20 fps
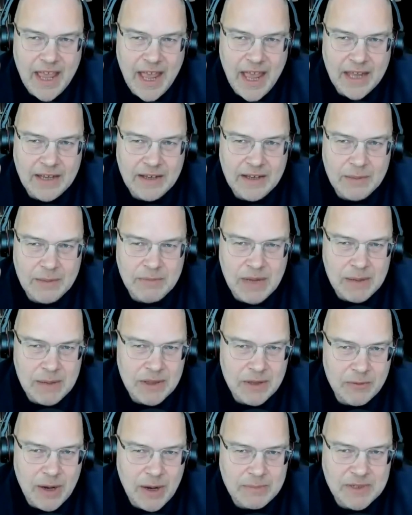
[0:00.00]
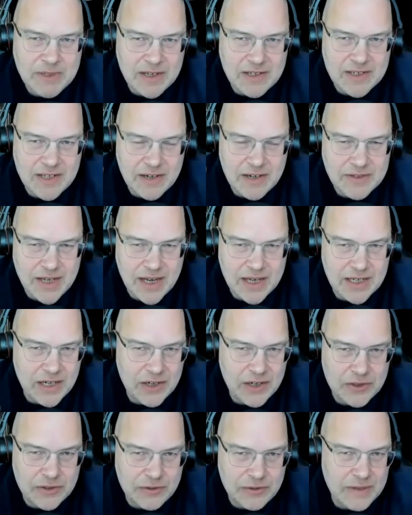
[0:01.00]
And and maybe the website, instead of saying,
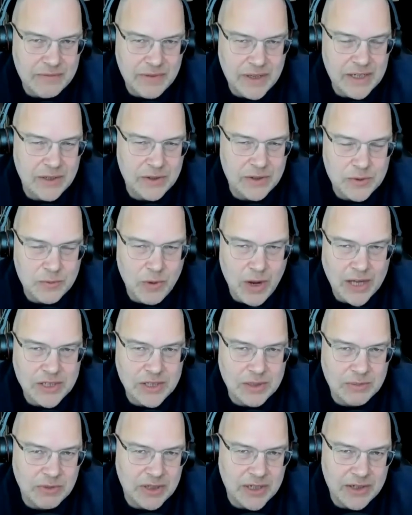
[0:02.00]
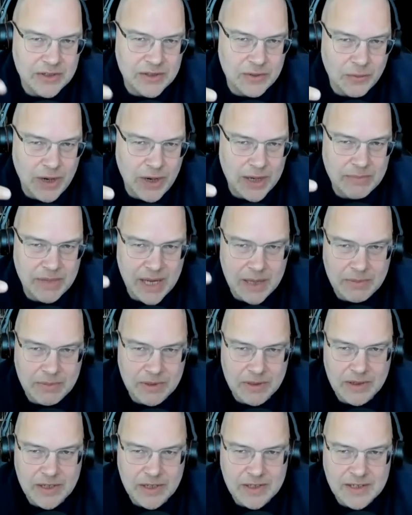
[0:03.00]
here's three videos, watch them, or here's a white
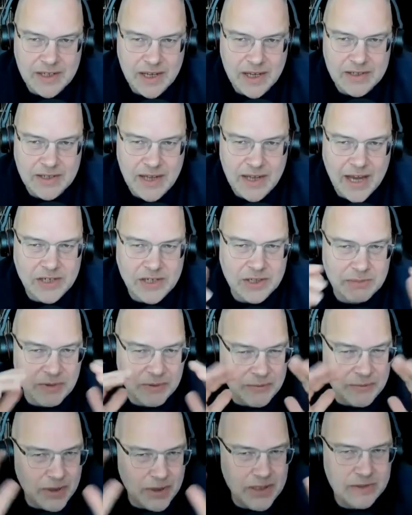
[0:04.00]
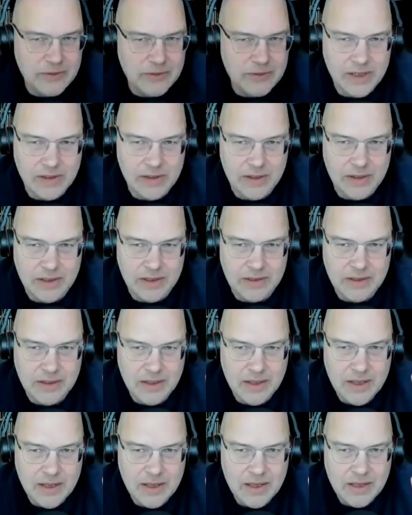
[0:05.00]
paper, it says, actually, before you do anything,
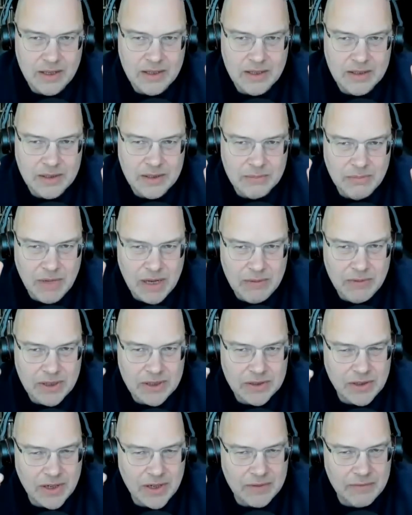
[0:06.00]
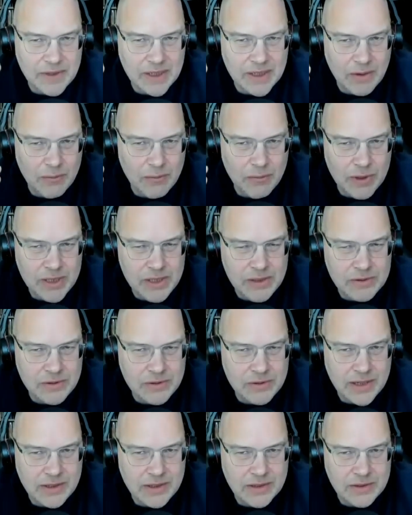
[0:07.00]
you might want to try and figure out, what are you
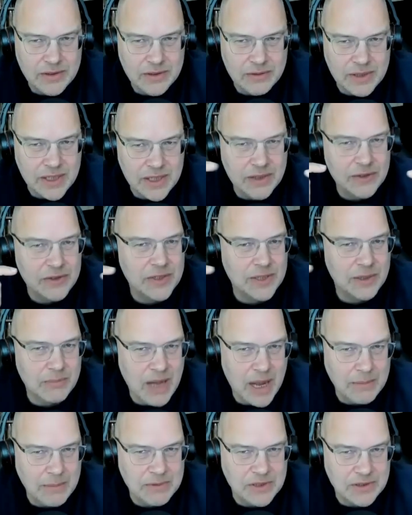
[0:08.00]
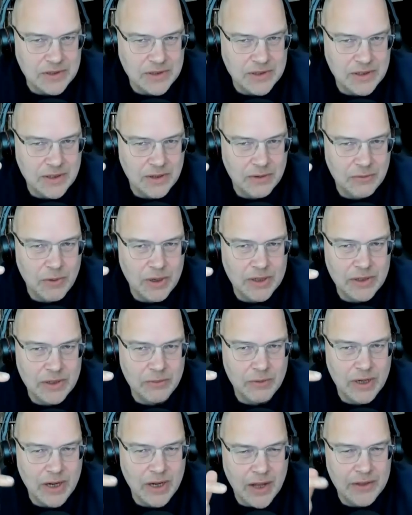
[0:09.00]
trying to do? Here's some options. You know,
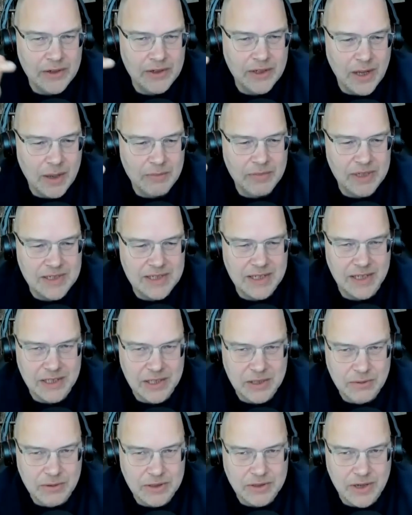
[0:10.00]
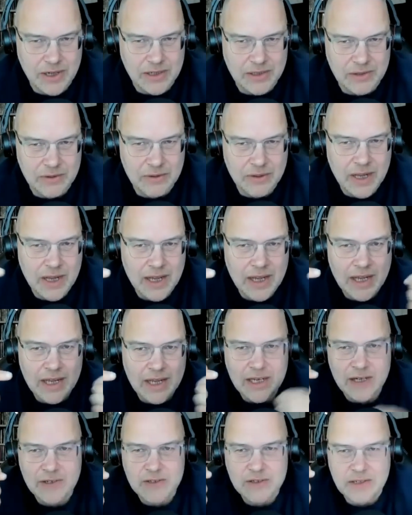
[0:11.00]
wondering what other companies like you are trying to do.
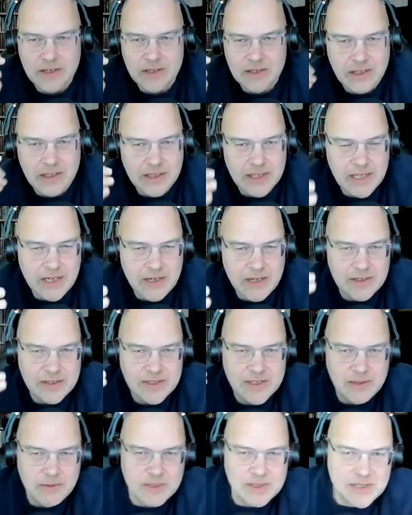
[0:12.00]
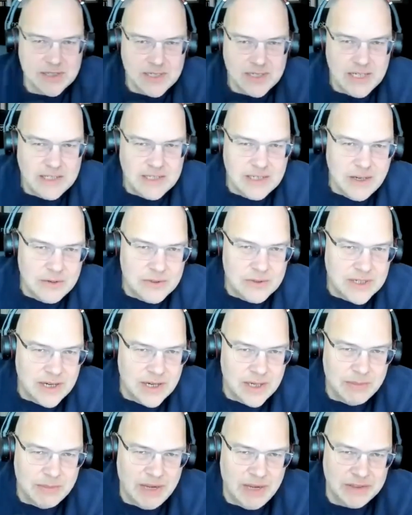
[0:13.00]
Here's a click here to see what C T Os
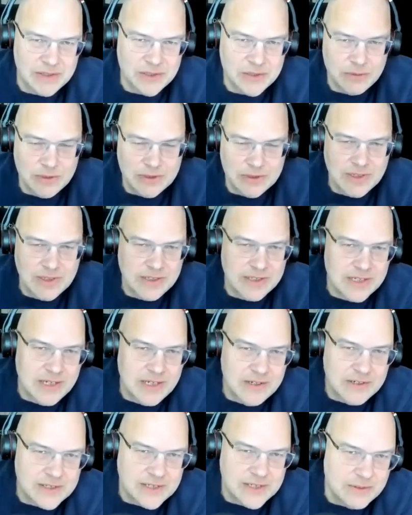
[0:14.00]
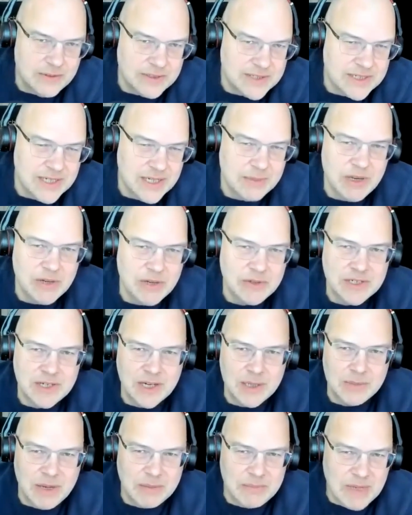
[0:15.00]
care about in this world. Click here to see what C M Os
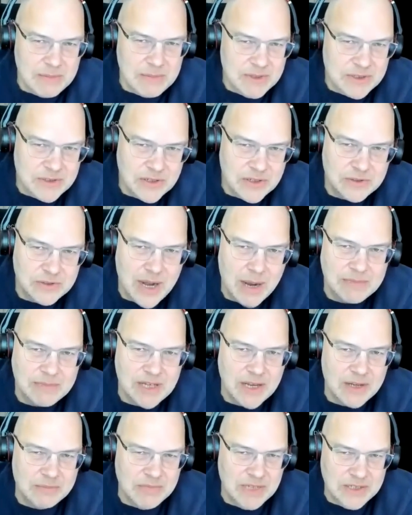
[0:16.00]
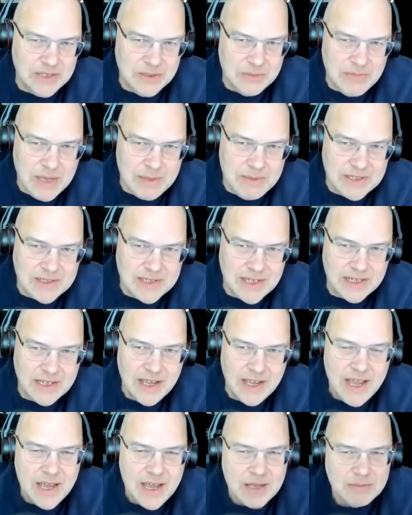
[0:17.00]
care about. Maybe there's a drop-down menu. Maybe it's like,
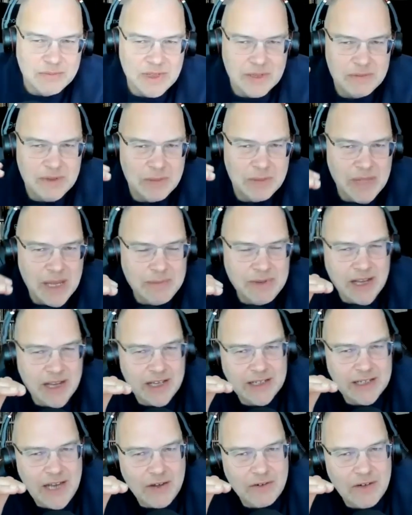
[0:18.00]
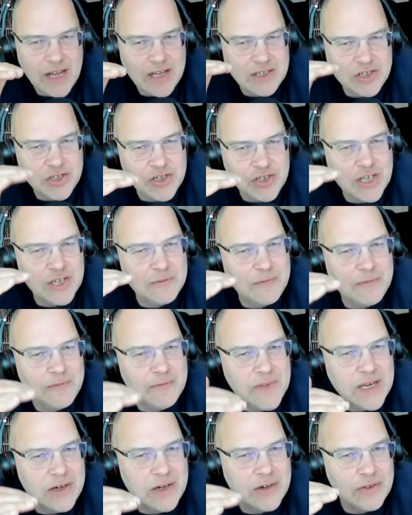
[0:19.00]
maybe I can now not just
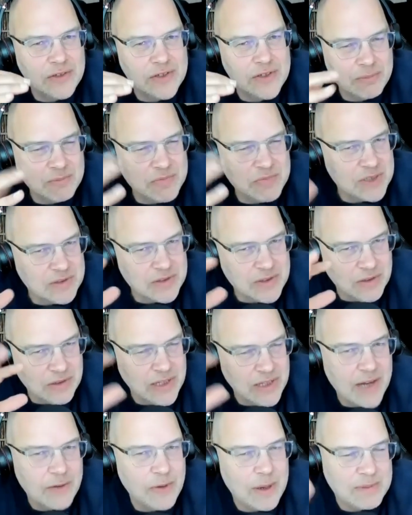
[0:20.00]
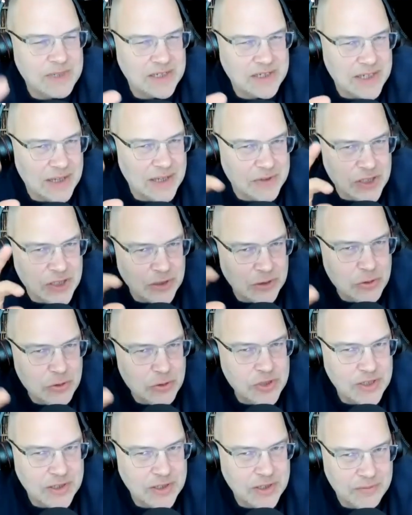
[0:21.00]
configure the, some. So a lot of websites have
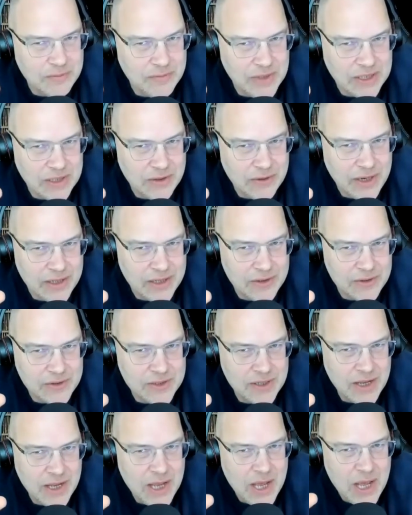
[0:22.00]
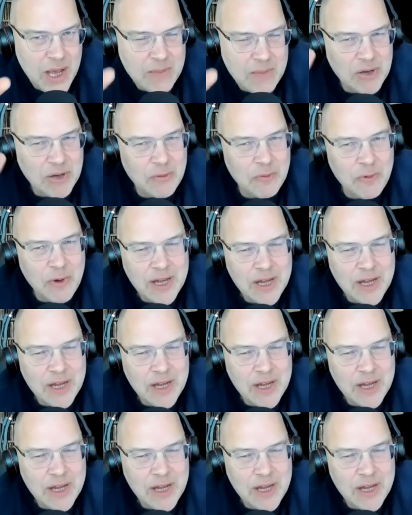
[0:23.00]
solution configurators. But yeah.